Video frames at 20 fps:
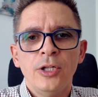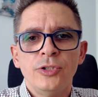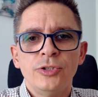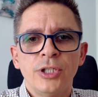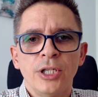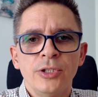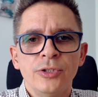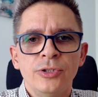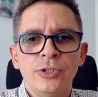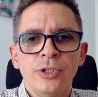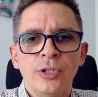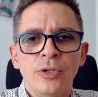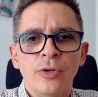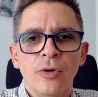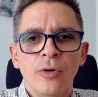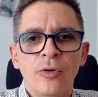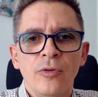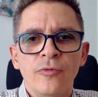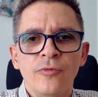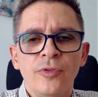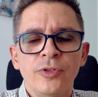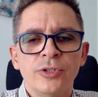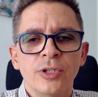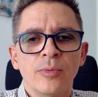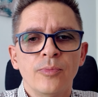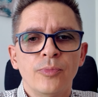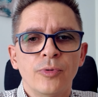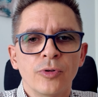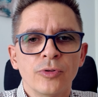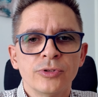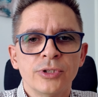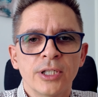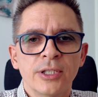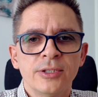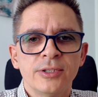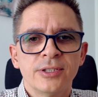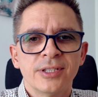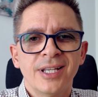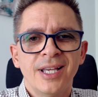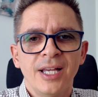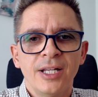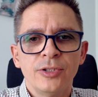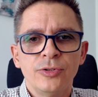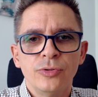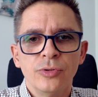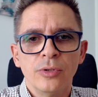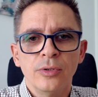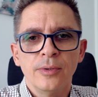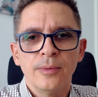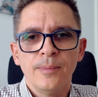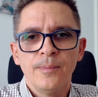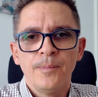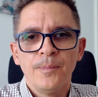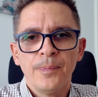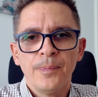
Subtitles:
changing your official project schedule.